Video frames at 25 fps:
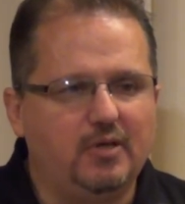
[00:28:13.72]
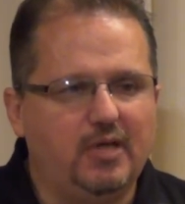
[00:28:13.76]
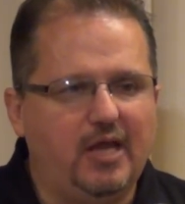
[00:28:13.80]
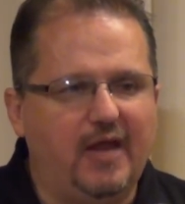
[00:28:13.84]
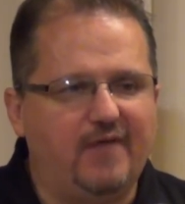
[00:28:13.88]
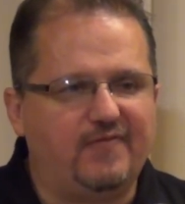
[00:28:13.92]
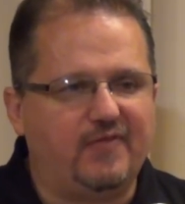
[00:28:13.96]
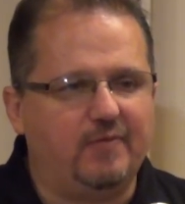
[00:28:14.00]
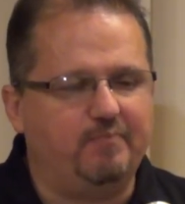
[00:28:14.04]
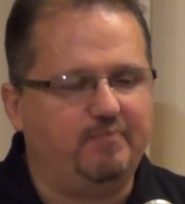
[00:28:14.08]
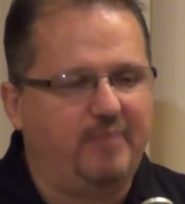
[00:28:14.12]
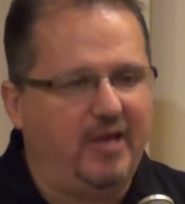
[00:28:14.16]

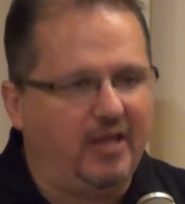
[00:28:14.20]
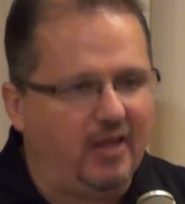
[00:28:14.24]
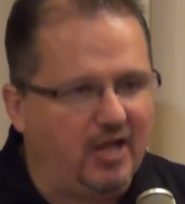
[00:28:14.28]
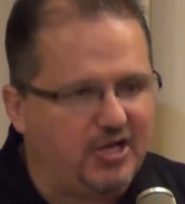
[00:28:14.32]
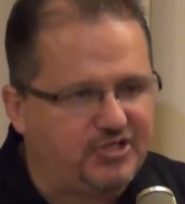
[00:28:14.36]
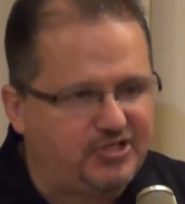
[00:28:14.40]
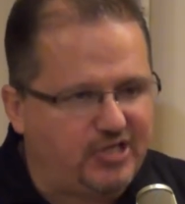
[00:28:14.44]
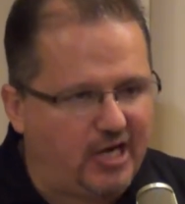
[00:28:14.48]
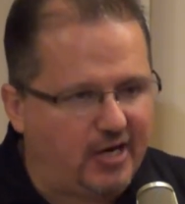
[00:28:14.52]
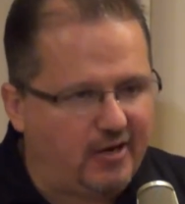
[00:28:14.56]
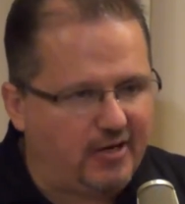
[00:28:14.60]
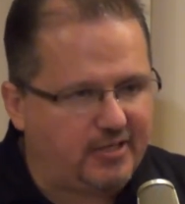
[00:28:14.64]
If the
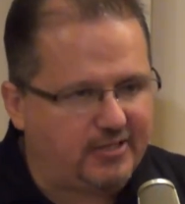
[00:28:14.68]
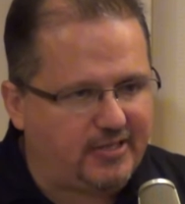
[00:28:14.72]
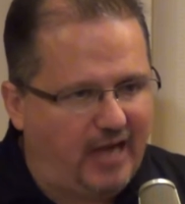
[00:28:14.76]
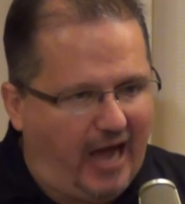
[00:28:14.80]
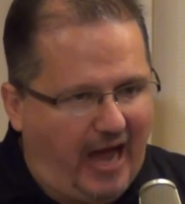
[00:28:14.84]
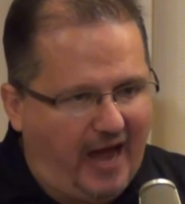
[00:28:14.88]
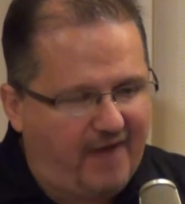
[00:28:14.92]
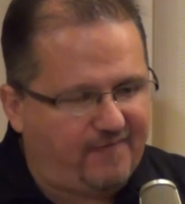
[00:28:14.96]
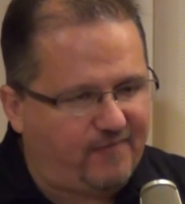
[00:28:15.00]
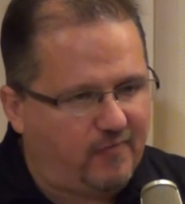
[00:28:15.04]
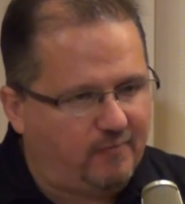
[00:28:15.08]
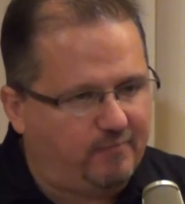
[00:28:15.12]
military,
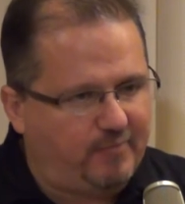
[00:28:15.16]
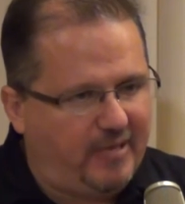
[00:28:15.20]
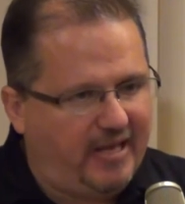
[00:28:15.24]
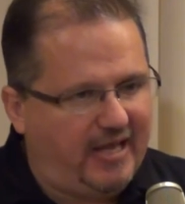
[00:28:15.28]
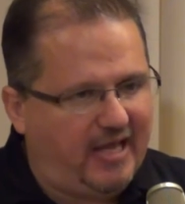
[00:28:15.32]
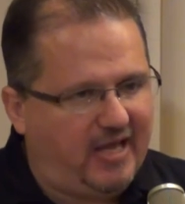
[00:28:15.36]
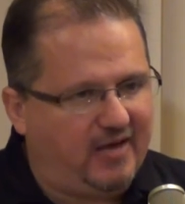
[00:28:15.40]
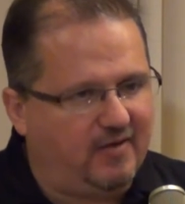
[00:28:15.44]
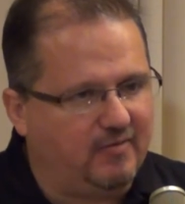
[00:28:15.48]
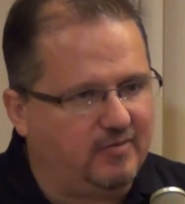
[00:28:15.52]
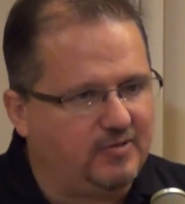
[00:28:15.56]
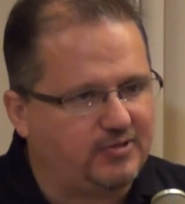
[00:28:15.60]
God
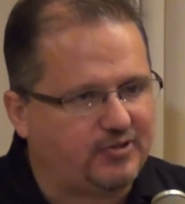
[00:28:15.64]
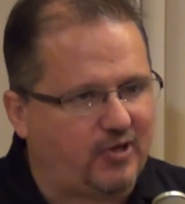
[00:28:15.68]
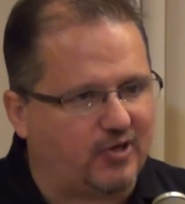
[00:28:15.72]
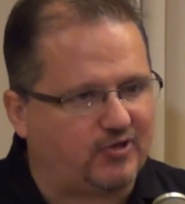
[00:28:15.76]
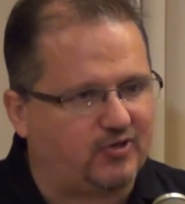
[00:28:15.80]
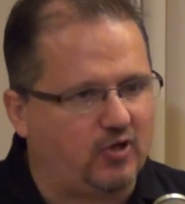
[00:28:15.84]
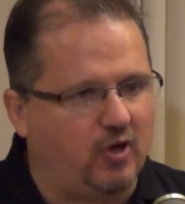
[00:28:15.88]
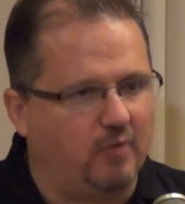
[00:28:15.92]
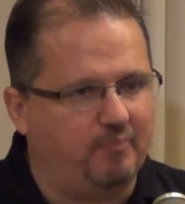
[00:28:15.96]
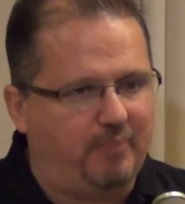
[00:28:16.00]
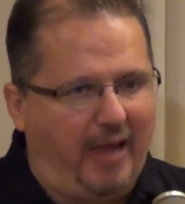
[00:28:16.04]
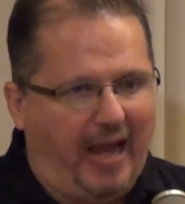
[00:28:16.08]
forbid, starts
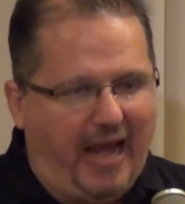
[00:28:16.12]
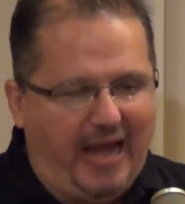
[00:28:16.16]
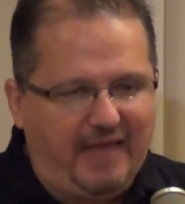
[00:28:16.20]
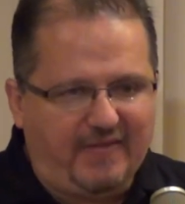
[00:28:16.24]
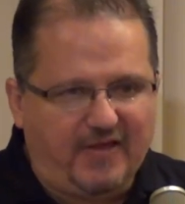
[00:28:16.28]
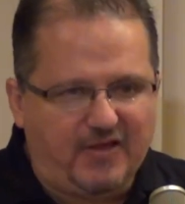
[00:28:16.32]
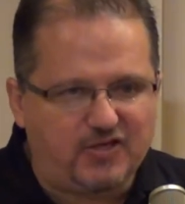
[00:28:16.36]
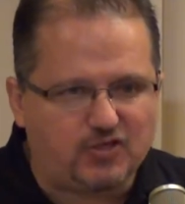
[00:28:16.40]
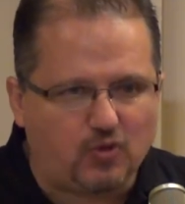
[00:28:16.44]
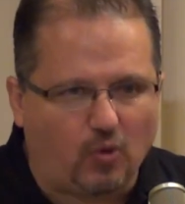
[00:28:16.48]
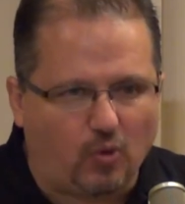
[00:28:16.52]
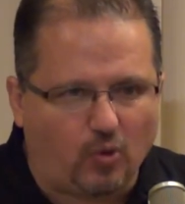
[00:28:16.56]
to obey
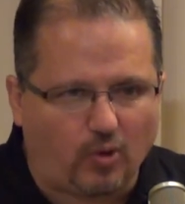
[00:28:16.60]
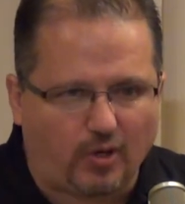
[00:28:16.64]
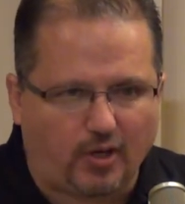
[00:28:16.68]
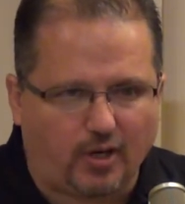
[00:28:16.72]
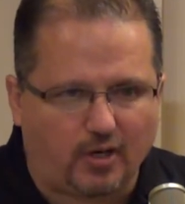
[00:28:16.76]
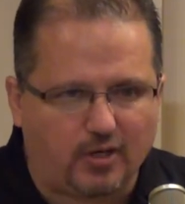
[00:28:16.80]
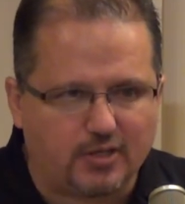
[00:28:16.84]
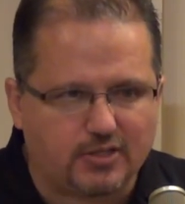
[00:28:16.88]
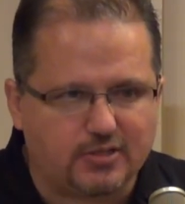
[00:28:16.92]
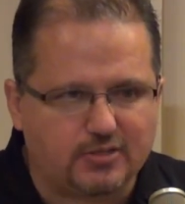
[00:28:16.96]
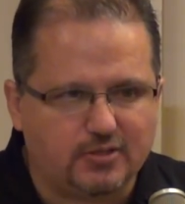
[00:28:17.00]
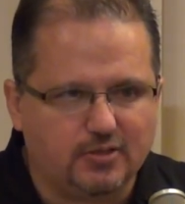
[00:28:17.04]
these
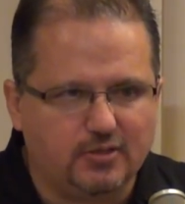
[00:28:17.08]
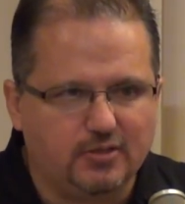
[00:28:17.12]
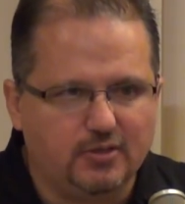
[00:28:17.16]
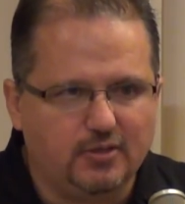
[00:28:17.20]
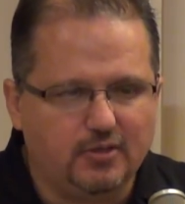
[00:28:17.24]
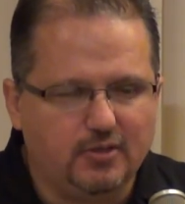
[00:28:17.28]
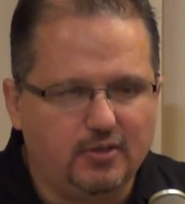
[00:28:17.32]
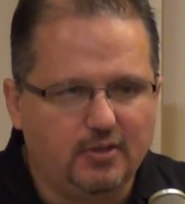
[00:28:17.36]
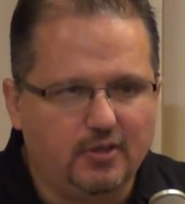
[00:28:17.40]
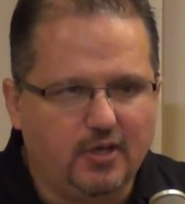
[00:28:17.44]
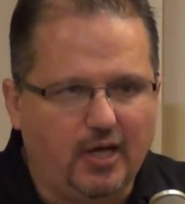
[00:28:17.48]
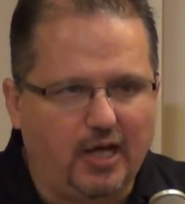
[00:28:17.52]
orders
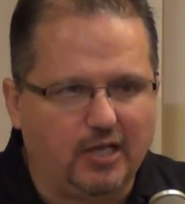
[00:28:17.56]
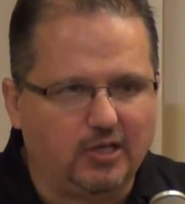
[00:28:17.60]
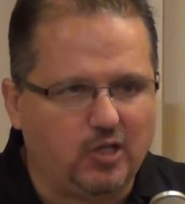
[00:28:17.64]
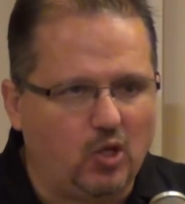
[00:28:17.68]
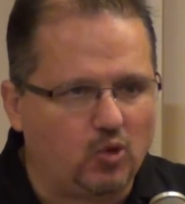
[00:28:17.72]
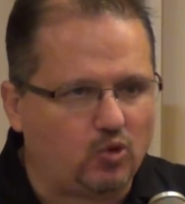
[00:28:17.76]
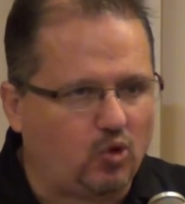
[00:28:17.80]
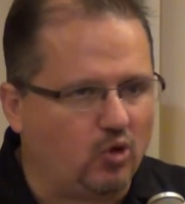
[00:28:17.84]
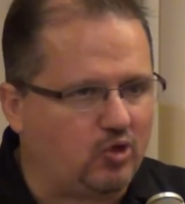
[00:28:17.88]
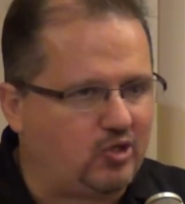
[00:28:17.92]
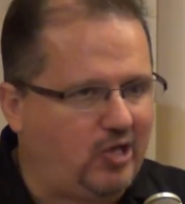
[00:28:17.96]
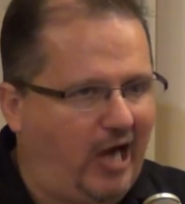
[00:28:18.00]
and
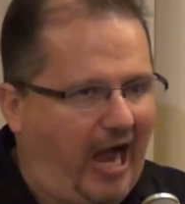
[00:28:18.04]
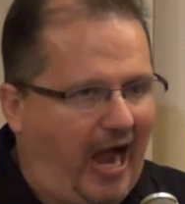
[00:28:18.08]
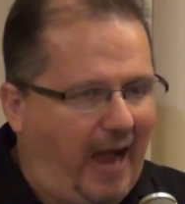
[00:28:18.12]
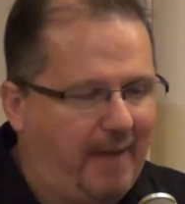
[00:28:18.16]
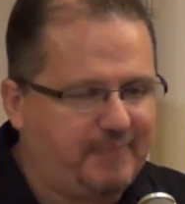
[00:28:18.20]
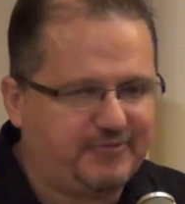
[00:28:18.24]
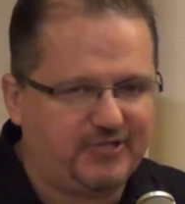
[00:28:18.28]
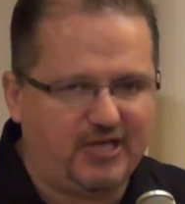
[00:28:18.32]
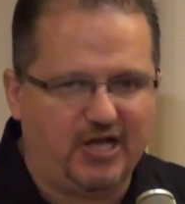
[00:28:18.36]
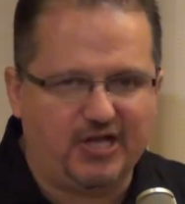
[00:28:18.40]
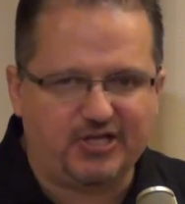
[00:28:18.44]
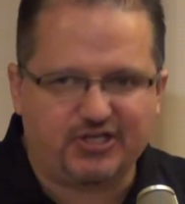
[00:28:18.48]
local
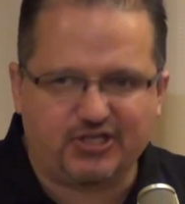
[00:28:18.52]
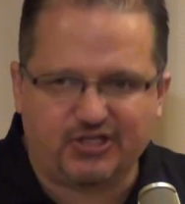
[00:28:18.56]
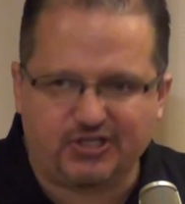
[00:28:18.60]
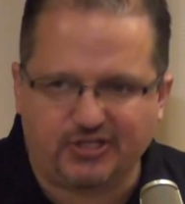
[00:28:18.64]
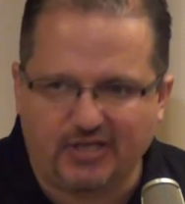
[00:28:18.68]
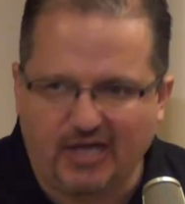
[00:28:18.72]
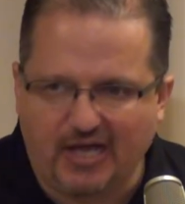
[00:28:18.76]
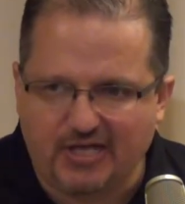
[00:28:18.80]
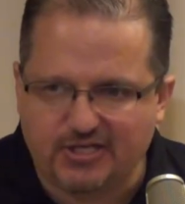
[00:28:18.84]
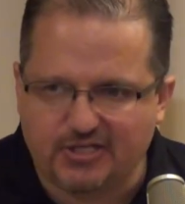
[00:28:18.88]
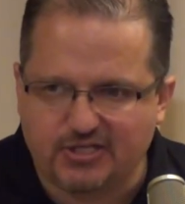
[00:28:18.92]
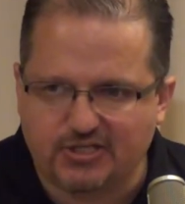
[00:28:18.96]
cops
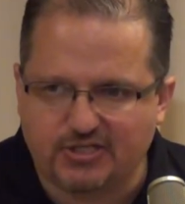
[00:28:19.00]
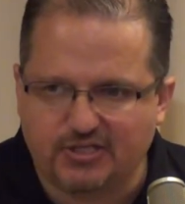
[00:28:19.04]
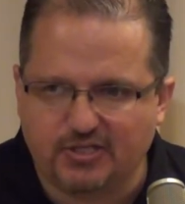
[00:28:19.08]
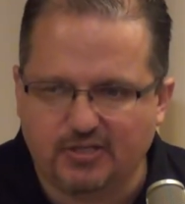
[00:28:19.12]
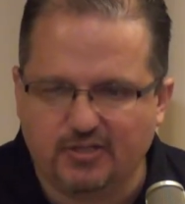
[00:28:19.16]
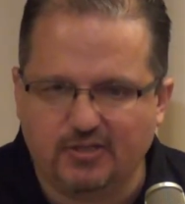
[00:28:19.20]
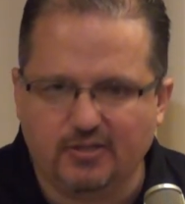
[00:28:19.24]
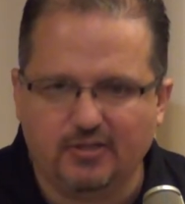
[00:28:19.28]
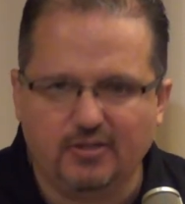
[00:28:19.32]
assist,